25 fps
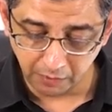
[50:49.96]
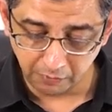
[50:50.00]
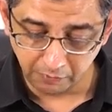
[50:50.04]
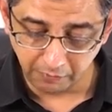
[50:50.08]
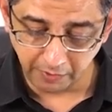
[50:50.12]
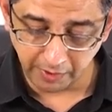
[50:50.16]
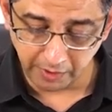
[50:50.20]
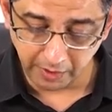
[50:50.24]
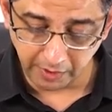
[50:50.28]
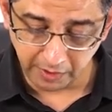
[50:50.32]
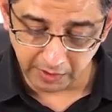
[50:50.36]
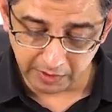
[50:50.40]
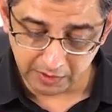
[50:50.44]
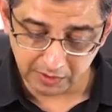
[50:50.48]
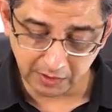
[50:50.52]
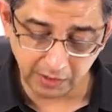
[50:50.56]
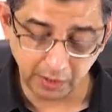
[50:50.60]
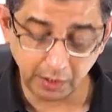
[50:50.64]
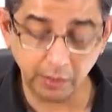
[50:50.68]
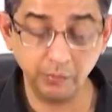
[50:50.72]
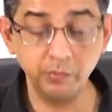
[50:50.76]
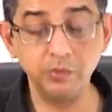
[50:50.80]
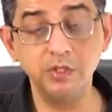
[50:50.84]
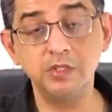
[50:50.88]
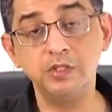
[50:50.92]
When I
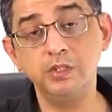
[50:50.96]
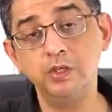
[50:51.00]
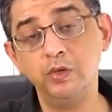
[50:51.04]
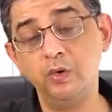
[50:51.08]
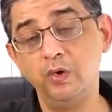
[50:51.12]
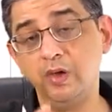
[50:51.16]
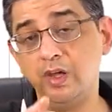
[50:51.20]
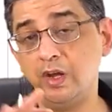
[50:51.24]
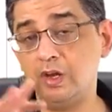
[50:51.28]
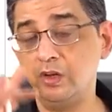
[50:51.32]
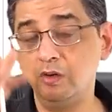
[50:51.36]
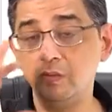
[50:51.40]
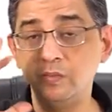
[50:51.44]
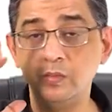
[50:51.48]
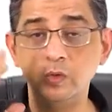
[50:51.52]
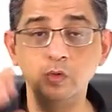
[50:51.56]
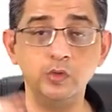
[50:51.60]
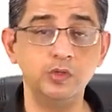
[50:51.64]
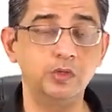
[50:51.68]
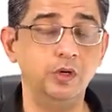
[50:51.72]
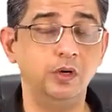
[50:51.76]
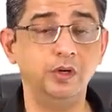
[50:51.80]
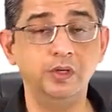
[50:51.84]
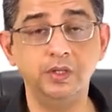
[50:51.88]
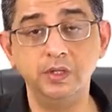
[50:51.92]
describe this, the query of
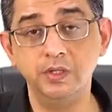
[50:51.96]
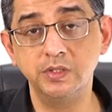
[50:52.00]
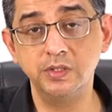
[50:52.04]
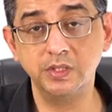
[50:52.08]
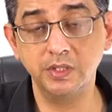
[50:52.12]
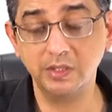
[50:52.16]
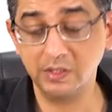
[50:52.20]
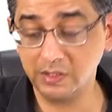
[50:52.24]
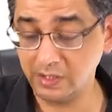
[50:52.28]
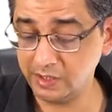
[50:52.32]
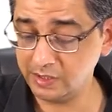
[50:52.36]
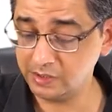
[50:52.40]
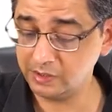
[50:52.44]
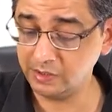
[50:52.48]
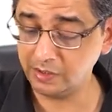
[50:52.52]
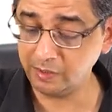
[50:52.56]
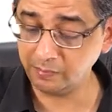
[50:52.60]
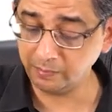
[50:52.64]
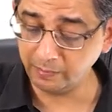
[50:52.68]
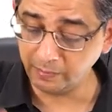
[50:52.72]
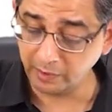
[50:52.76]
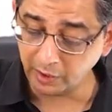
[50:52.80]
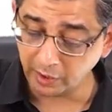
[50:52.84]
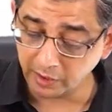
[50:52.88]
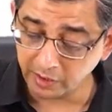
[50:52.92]
most doctors is that, sir,
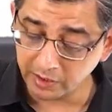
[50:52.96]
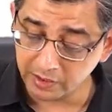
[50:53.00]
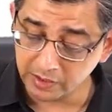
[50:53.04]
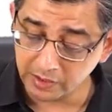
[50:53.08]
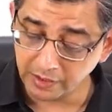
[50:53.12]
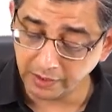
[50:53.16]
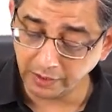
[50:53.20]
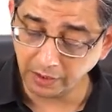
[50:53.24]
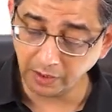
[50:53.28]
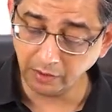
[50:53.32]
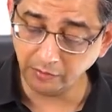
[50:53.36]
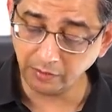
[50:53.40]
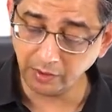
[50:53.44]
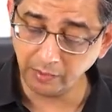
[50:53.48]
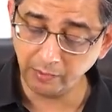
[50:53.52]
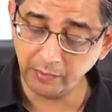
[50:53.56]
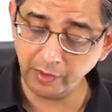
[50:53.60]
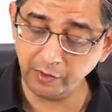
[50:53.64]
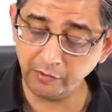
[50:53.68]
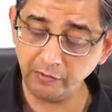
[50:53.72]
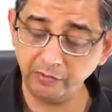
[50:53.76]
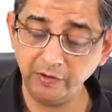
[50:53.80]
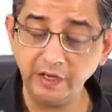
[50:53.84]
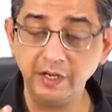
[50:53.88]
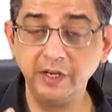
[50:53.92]
blood is leaking from
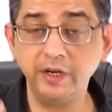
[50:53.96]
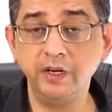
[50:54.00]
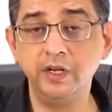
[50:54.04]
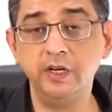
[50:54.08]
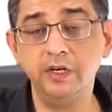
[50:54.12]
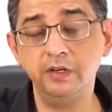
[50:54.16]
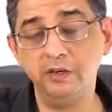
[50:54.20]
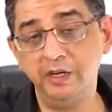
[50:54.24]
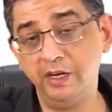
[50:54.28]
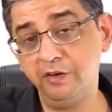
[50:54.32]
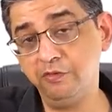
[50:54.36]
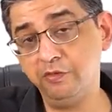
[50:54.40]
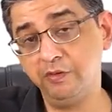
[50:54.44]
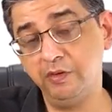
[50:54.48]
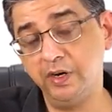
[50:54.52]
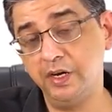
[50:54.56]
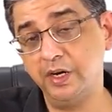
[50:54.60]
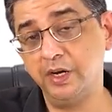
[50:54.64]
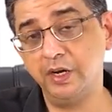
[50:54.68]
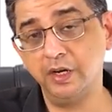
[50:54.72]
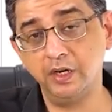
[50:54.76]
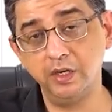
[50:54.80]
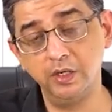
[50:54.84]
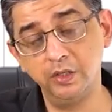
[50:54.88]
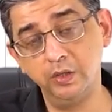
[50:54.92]
left
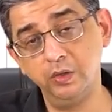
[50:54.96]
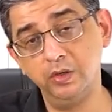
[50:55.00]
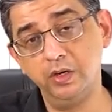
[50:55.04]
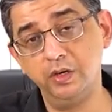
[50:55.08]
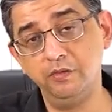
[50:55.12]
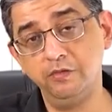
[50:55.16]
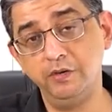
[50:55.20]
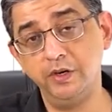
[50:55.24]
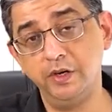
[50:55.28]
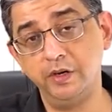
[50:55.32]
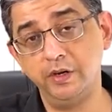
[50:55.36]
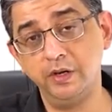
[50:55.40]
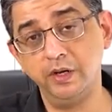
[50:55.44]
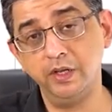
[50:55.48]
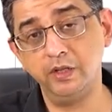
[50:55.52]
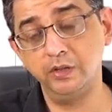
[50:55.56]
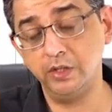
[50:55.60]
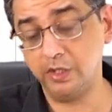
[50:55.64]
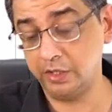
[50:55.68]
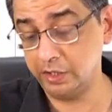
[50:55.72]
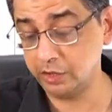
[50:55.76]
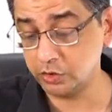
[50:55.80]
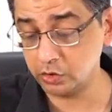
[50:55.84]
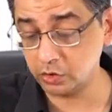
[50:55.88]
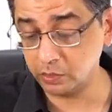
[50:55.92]
ventricle to left atria,
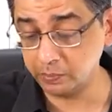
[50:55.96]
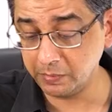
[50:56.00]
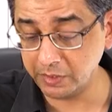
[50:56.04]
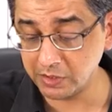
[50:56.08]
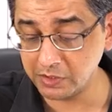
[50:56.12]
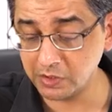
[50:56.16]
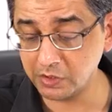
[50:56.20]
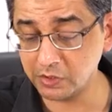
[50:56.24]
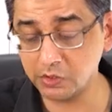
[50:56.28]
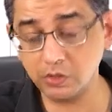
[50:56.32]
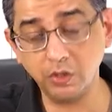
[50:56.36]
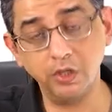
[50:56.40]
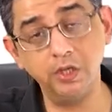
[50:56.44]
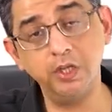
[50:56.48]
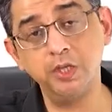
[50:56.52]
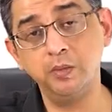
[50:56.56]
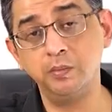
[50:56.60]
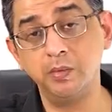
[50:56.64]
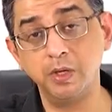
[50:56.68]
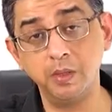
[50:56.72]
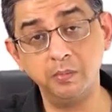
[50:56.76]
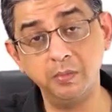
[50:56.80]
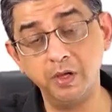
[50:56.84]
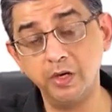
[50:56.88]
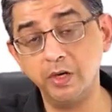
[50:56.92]
then it should be a systolic
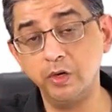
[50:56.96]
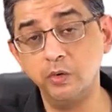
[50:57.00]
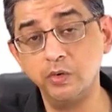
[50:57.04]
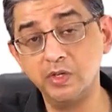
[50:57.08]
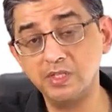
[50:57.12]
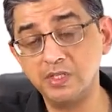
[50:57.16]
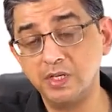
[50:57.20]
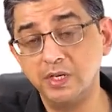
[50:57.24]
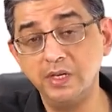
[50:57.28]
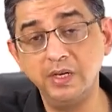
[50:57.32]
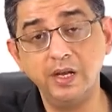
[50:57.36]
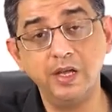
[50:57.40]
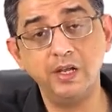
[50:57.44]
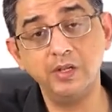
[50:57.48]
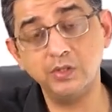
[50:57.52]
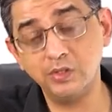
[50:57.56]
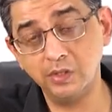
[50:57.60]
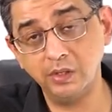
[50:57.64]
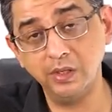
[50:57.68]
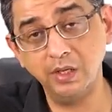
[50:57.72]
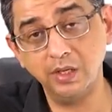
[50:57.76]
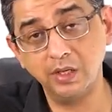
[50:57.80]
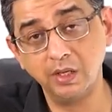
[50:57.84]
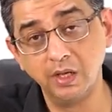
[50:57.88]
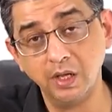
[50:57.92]
murmur. You were saying
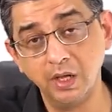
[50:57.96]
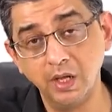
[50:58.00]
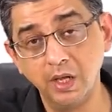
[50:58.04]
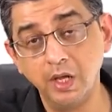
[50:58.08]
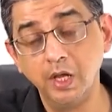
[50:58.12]
diastolic.